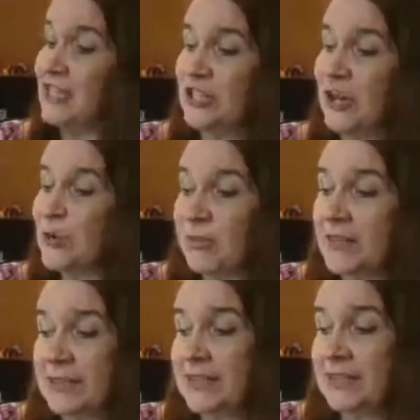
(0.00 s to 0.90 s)
Don't
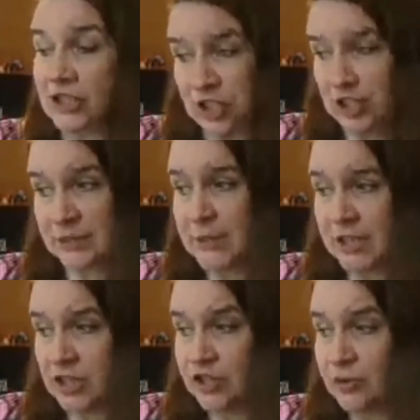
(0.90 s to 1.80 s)
think that just
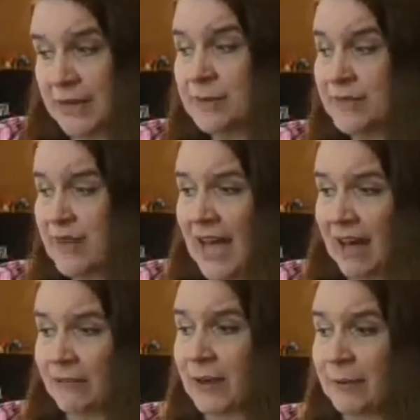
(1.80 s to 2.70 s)
because you made me
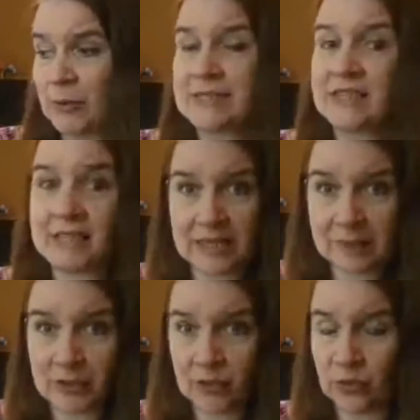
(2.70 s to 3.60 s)
laugh, I'm going to
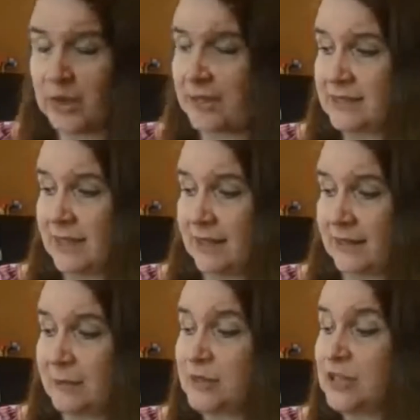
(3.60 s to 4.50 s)
keep you, I
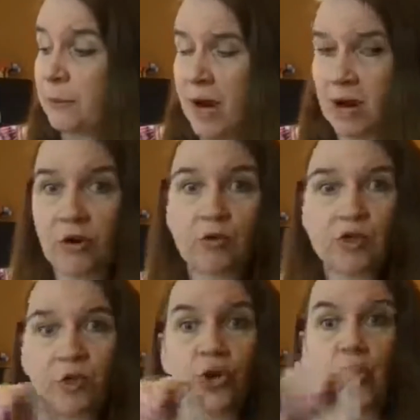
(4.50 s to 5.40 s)
tell him. Tomorrow,
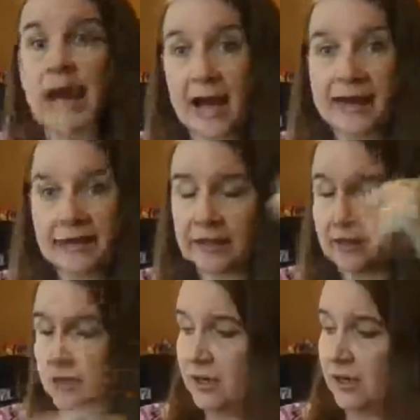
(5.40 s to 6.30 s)
you're out of
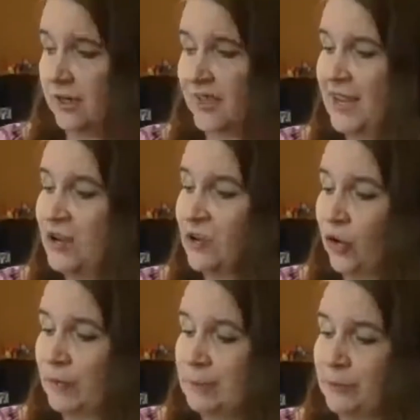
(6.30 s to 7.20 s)
here.
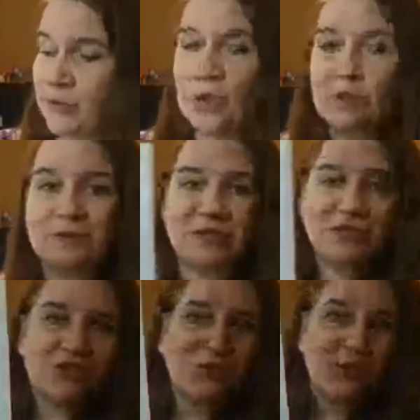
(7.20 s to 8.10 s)
Norman blows a
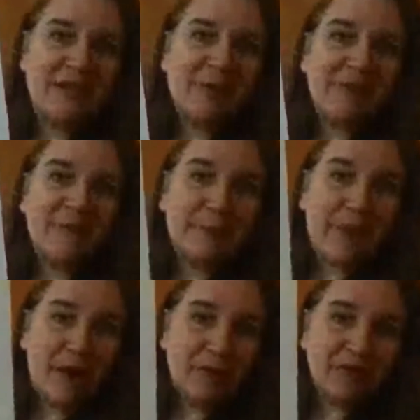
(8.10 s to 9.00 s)
stream of
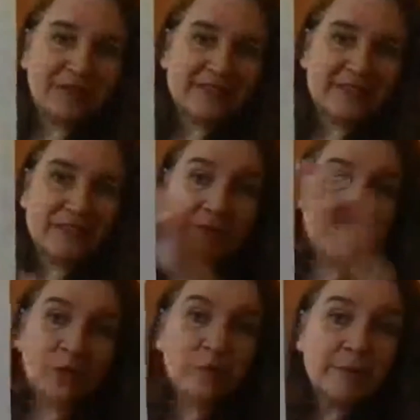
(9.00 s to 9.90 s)
bubbles.
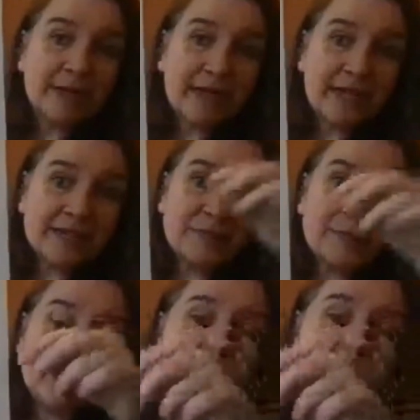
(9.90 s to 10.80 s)
Norman likes
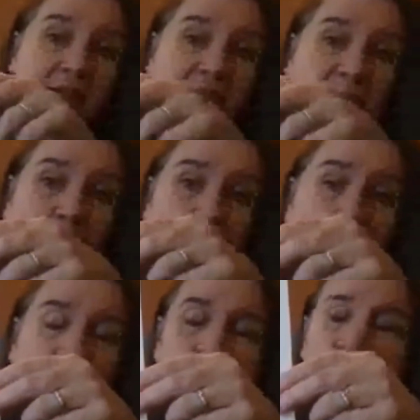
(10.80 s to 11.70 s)
being in a clean
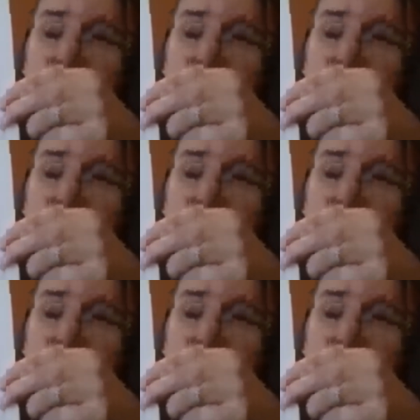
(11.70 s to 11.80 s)
bowl.